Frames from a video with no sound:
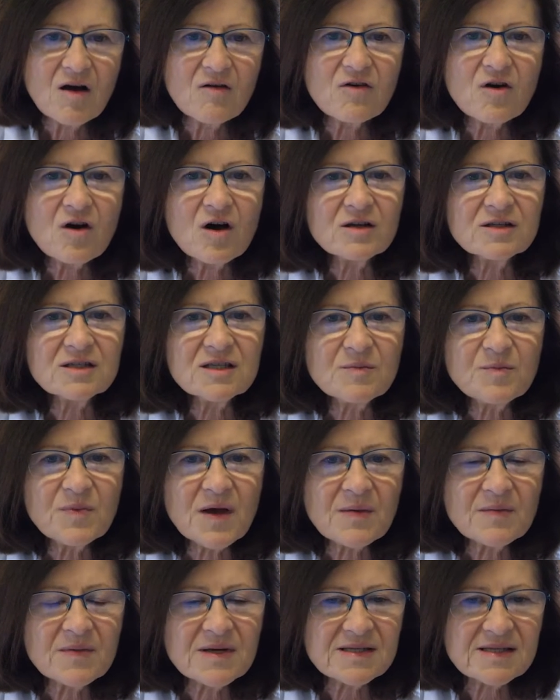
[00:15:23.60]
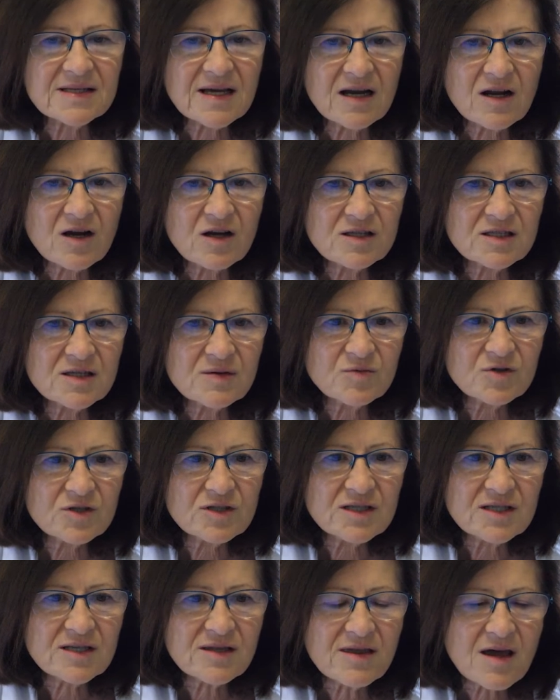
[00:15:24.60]
For anti-PMSL
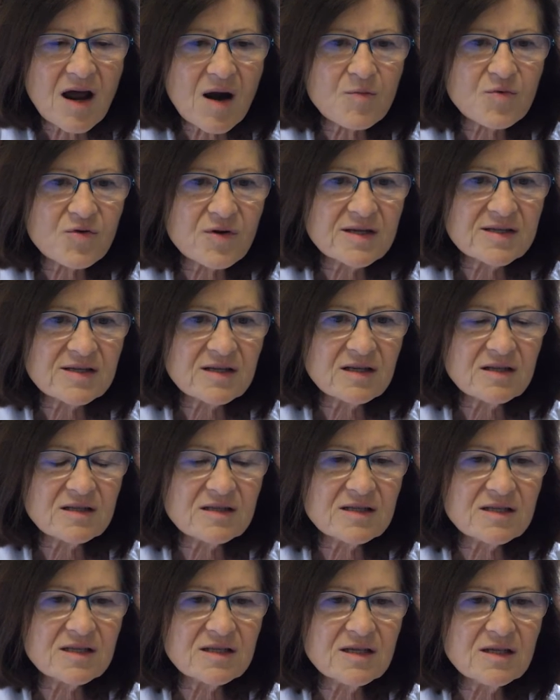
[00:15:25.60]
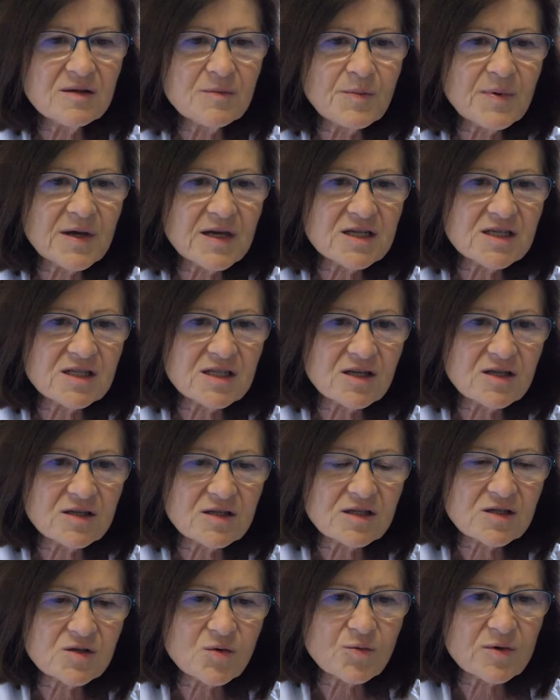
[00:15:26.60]
antibodies, they are present in
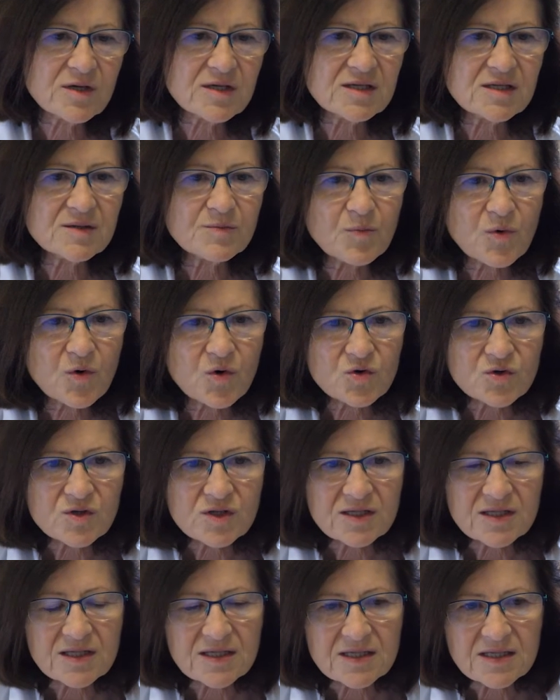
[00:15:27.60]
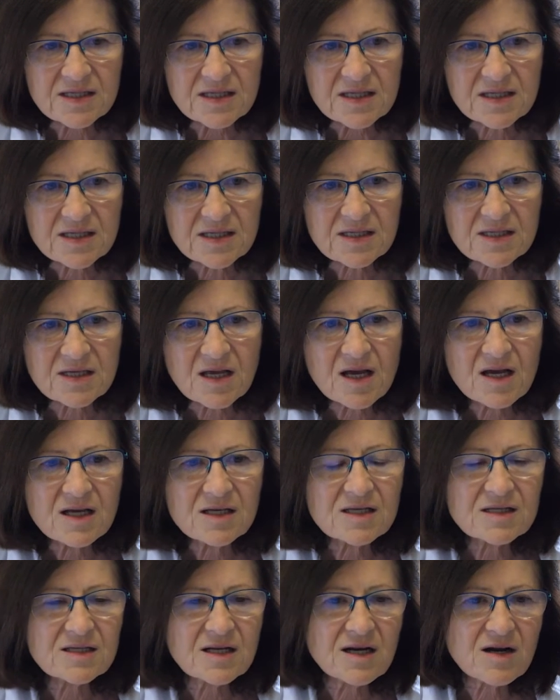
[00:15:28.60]
patients with both disease,
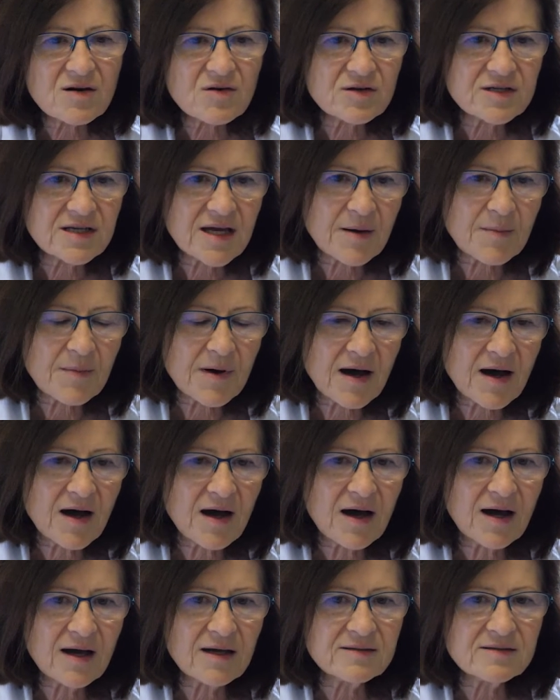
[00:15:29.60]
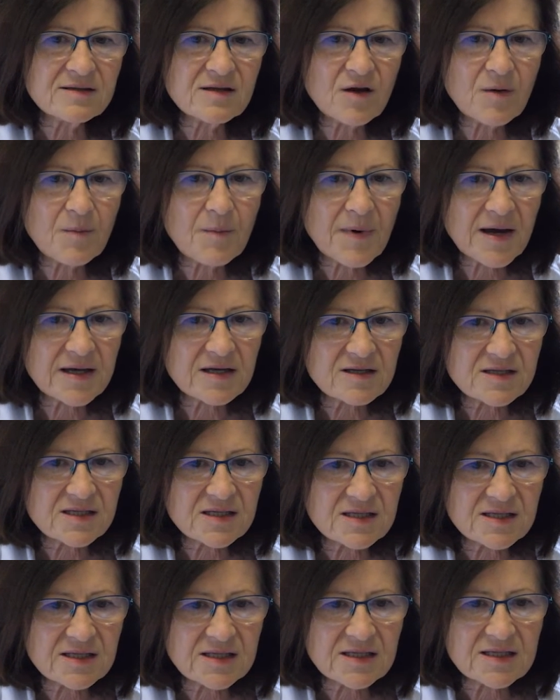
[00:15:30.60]
scleroderma, and
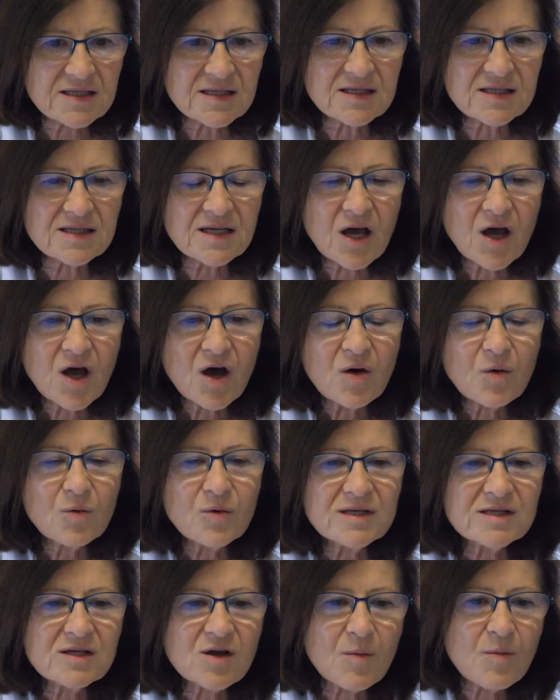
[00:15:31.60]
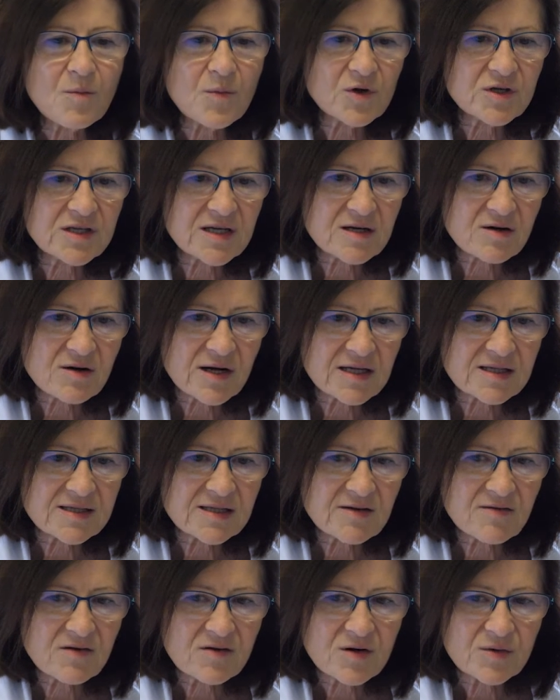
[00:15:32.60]
myositis, with a moderate
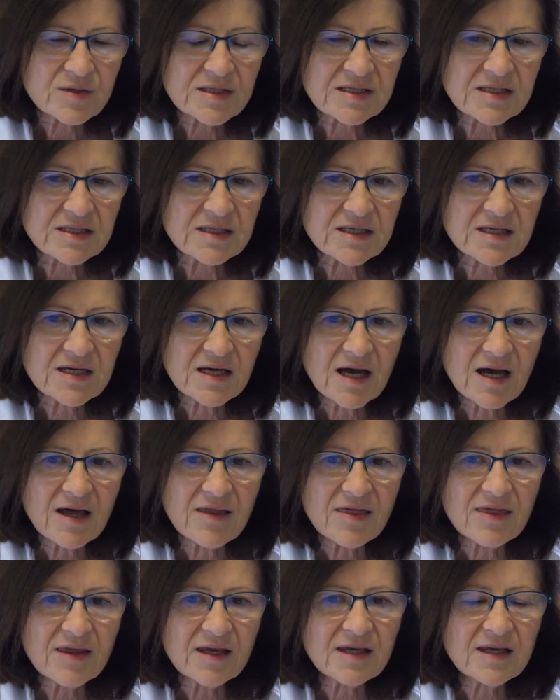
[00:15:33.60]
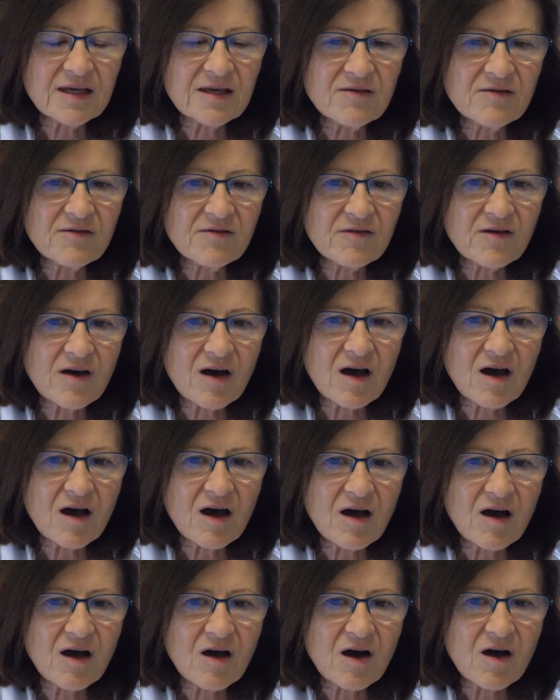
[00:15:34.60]
severity, and they give
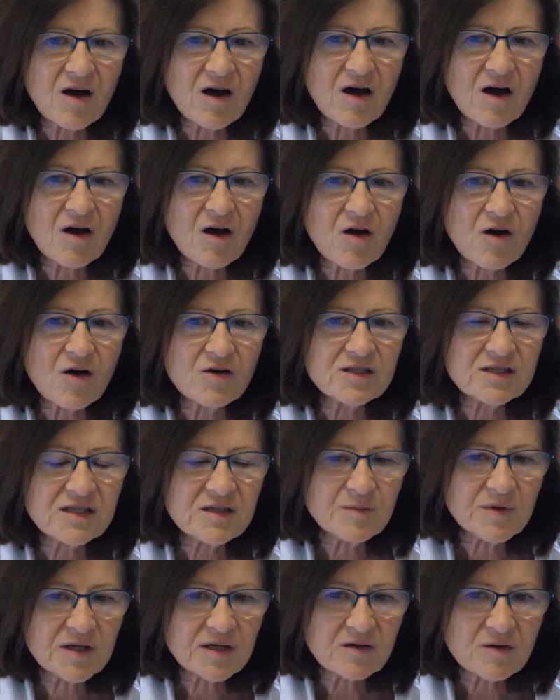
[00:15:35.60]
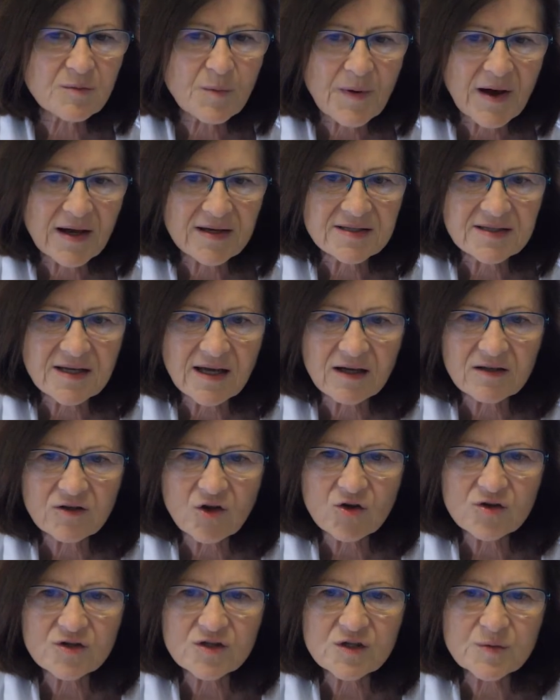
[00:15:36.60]
a typical pattern
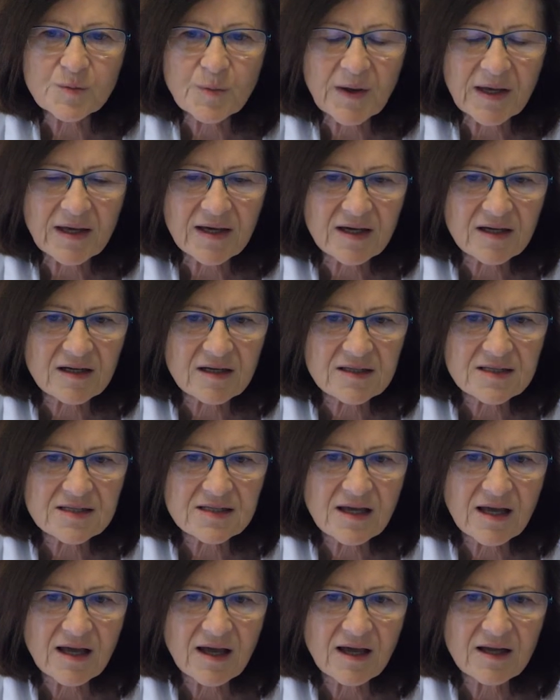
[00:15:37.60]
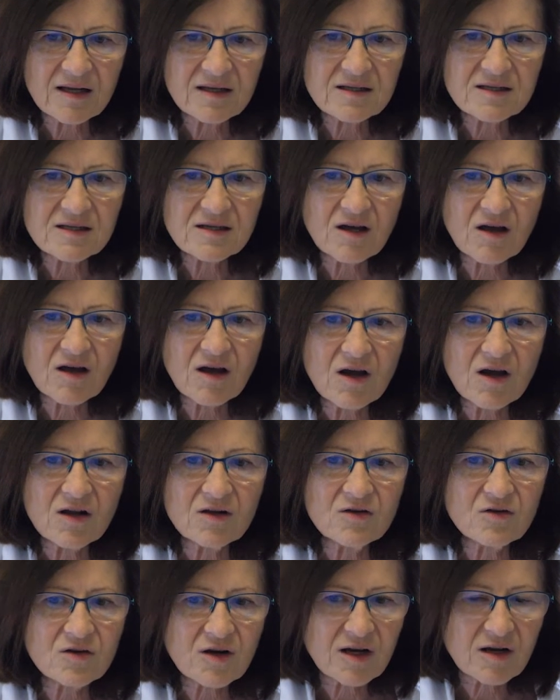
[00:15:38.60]
on speckled and
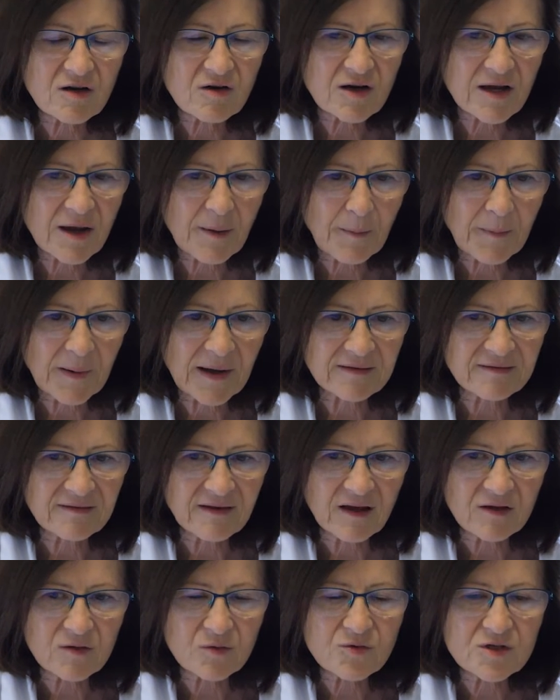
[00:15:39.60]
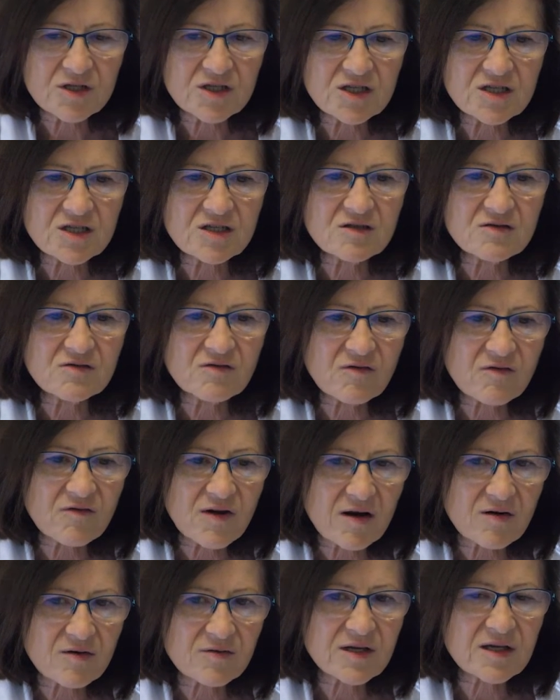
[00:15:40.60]
nucleolar pattern, which is
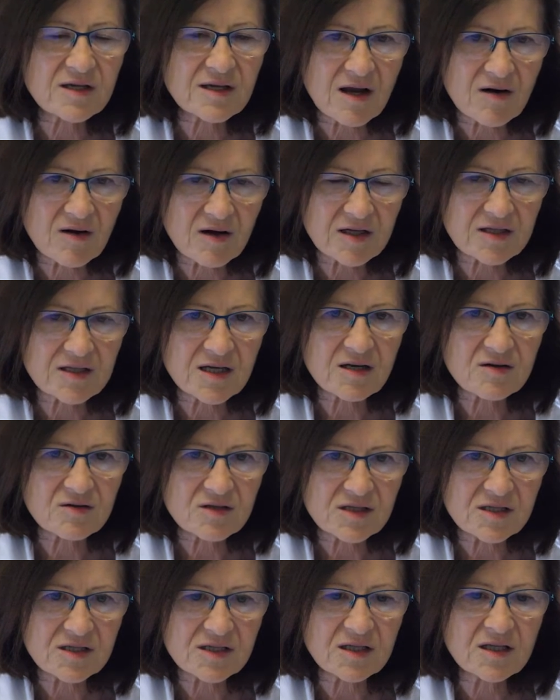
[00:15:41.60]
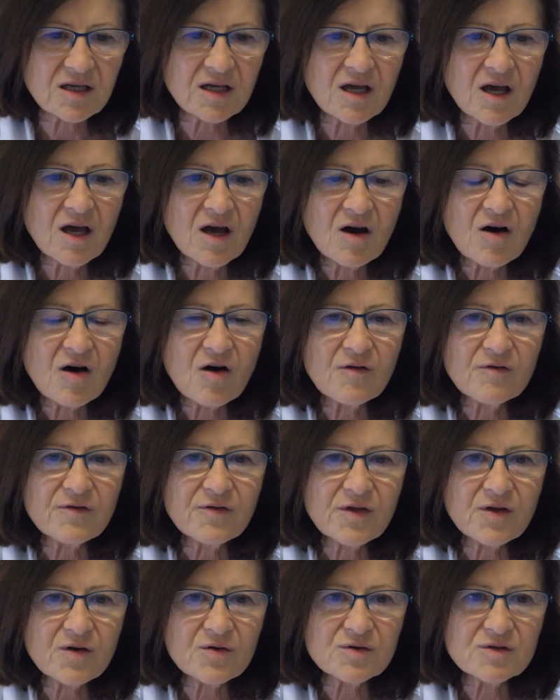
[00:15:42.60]
very characteristic
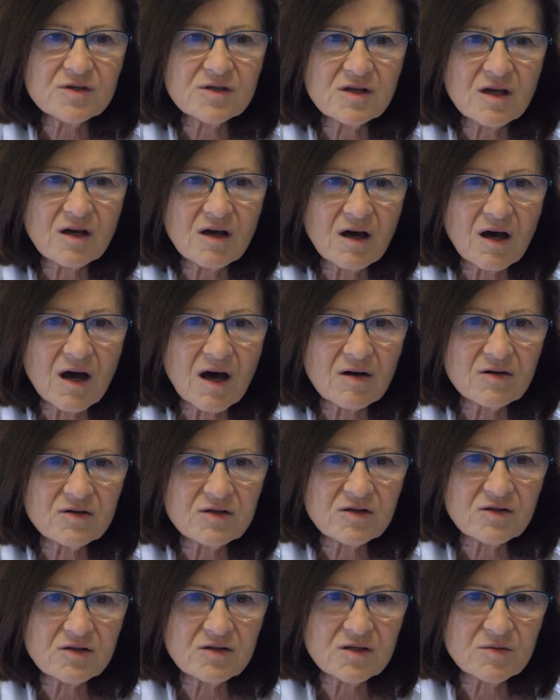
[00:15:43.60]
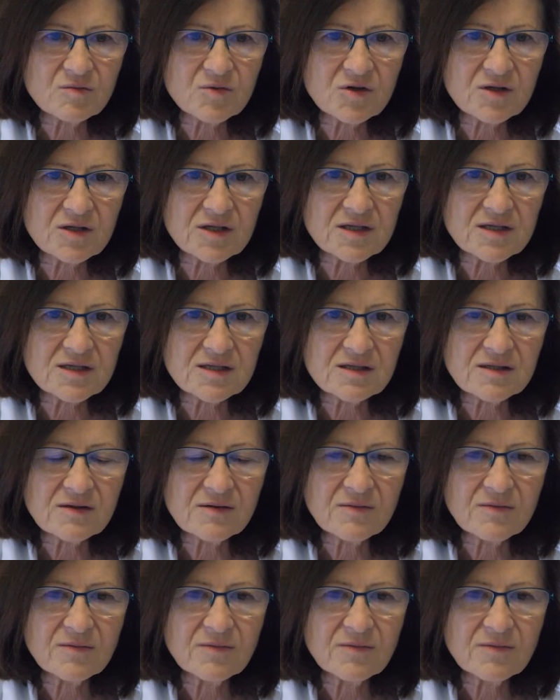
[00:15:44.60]
of those autoantibodies.